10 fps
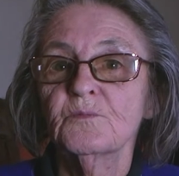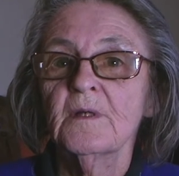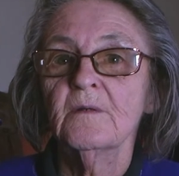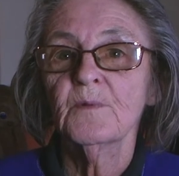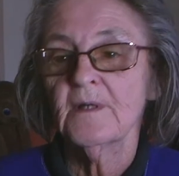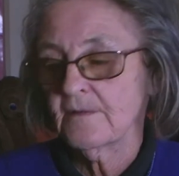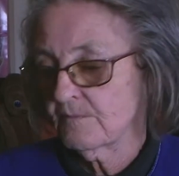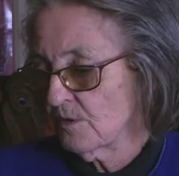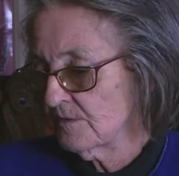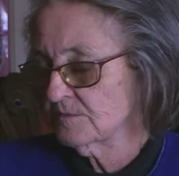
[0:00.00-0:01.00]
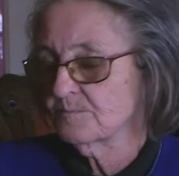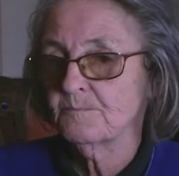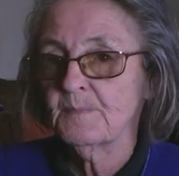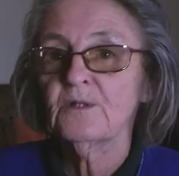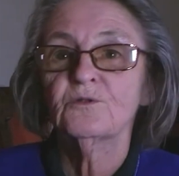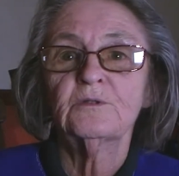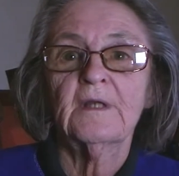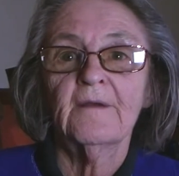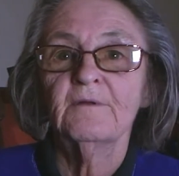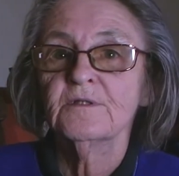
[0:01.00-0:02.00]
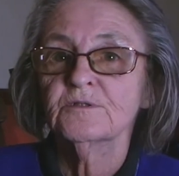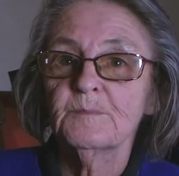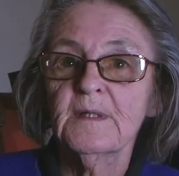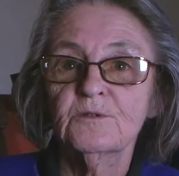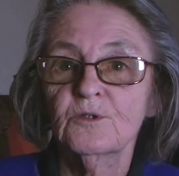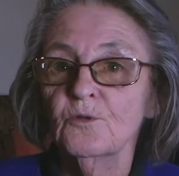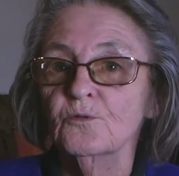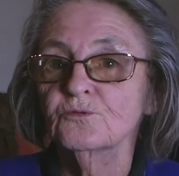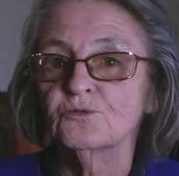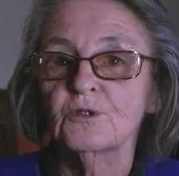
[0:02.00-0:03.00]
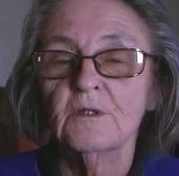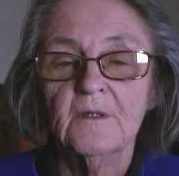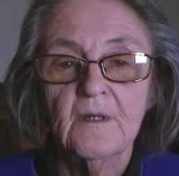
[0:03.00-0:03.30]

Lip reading: where they've got carrying this big torch.